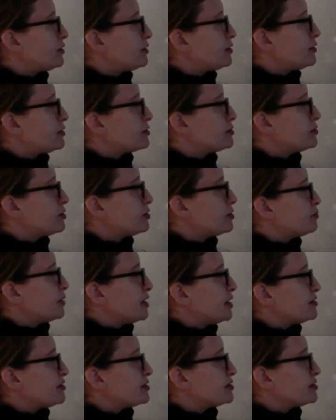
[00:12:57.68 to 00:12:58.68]
is known
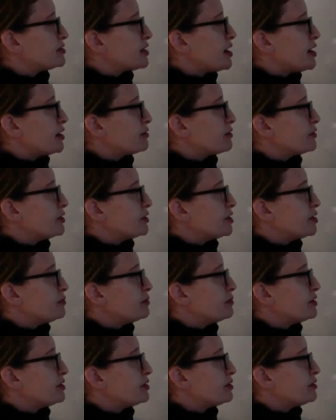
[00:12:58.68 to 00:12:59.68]
by this
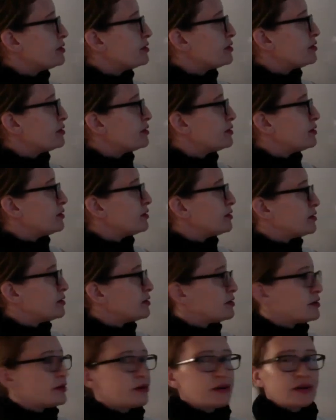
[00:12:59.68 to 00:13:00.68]
acronym.
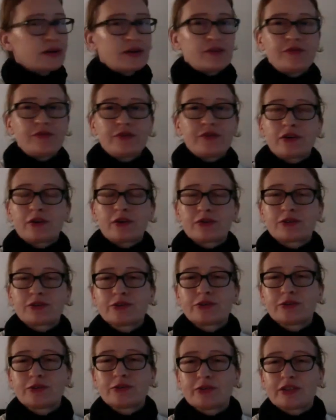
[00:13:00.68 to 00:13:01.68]
If you go
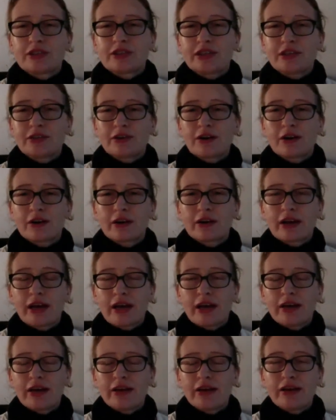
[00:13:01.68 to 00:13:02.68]
to
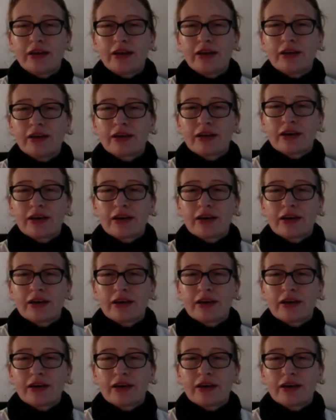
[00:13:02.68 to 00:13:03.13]
DRAE,